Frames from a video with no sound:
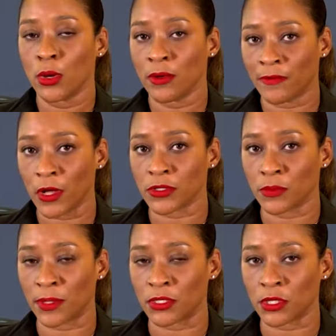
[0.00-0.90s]
We've also
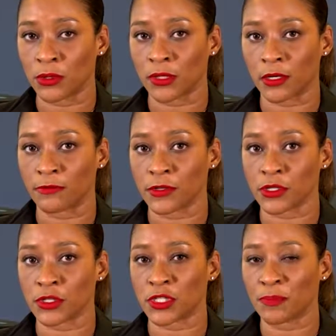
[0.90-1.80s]
been told that
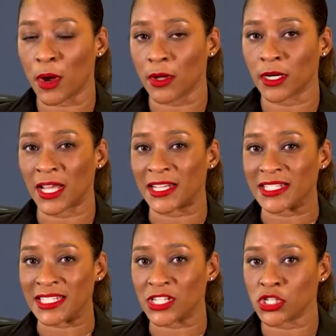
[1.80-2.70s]
officials spotted an
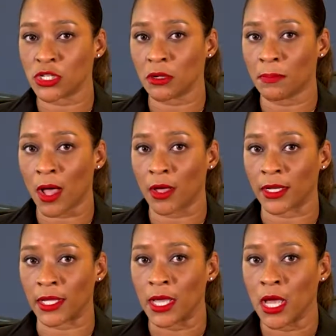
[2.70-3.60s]
additional
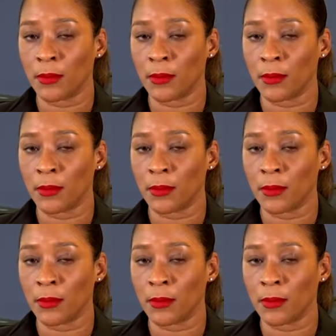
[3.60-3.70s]
body